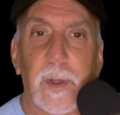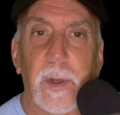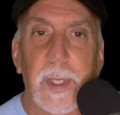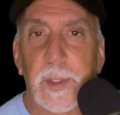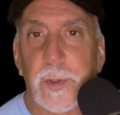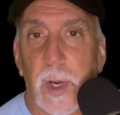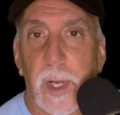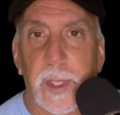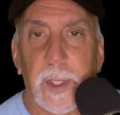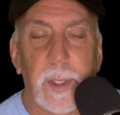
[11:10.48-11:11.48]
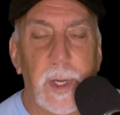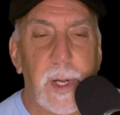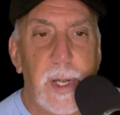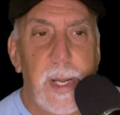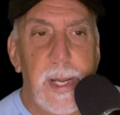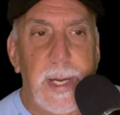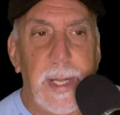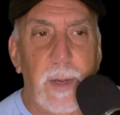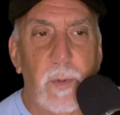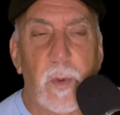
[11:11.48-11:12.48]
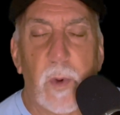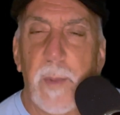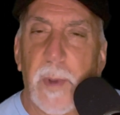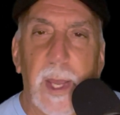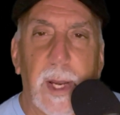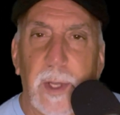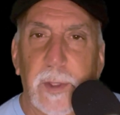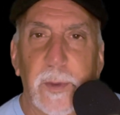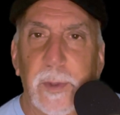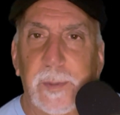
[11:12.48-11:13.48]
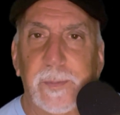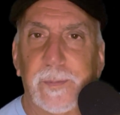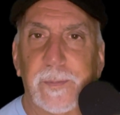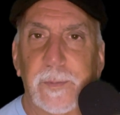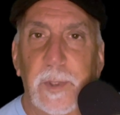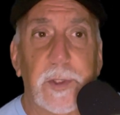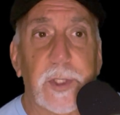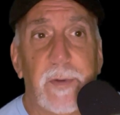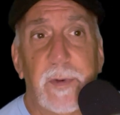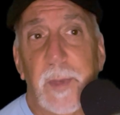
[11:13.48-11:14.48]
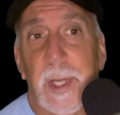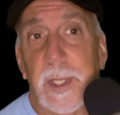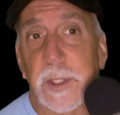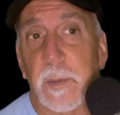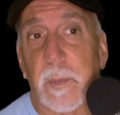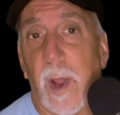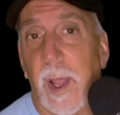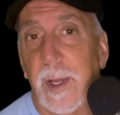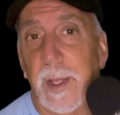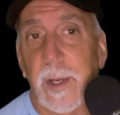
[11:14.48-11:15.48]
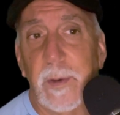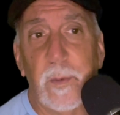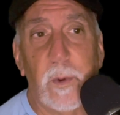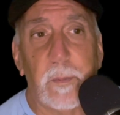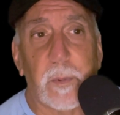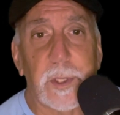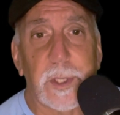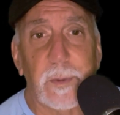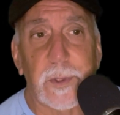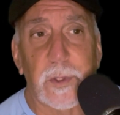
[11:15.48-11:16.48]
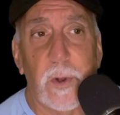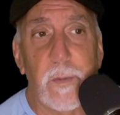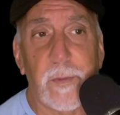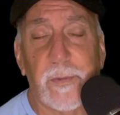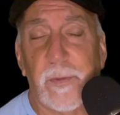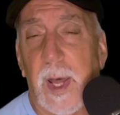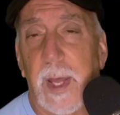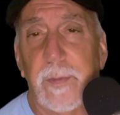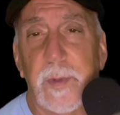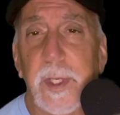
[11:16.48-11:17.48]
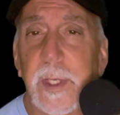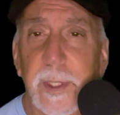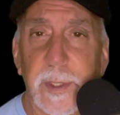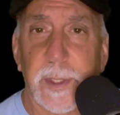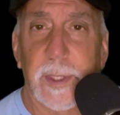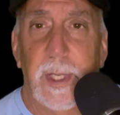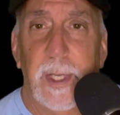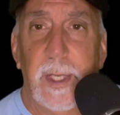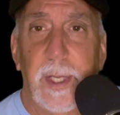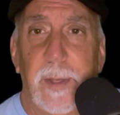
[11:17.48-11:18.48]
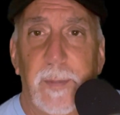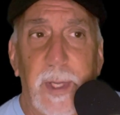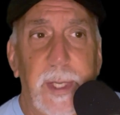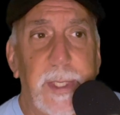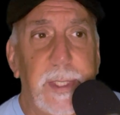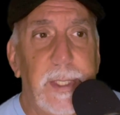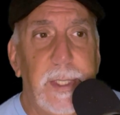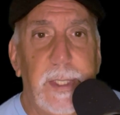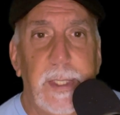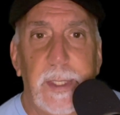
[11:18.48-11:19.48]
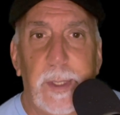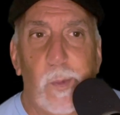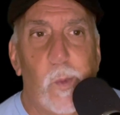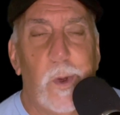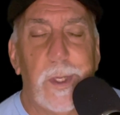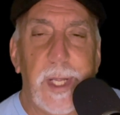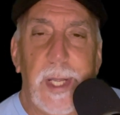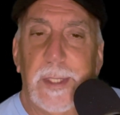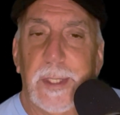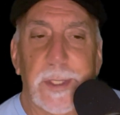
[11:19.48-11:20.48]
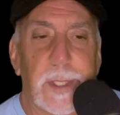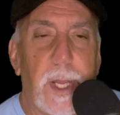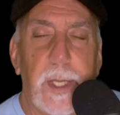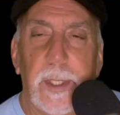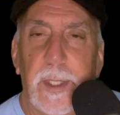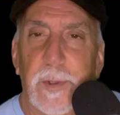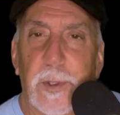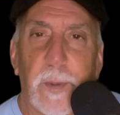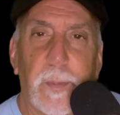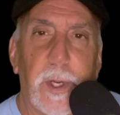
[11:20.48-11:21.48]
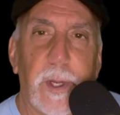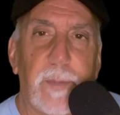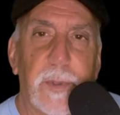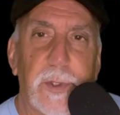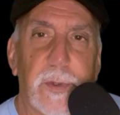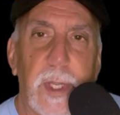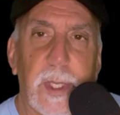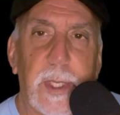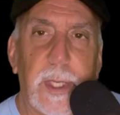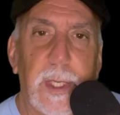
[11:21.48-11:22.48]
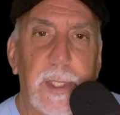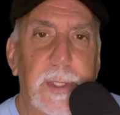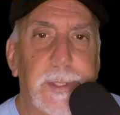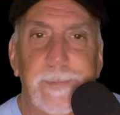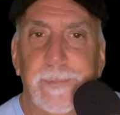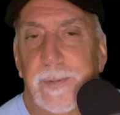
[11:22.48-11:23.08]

and drugging and went right back out to it. Man, some of them had sobriety. I knew one person who was sober 5 years, man, and one day decided he was going to pick up a drink again, and